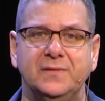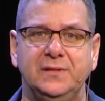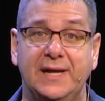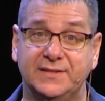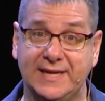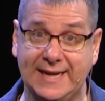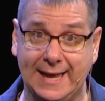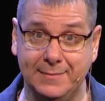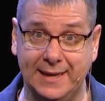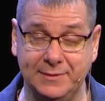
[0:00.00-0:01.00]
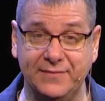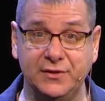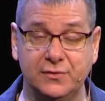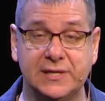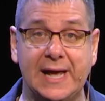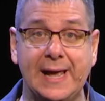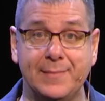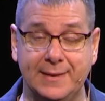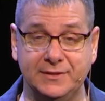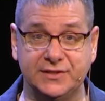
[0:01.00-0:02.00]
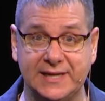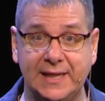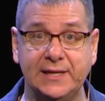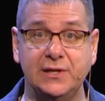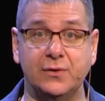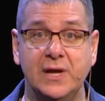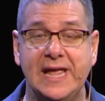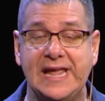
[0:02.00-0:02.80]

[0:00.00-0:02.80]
God's saying, I'm giving you time, and I'm just telling you,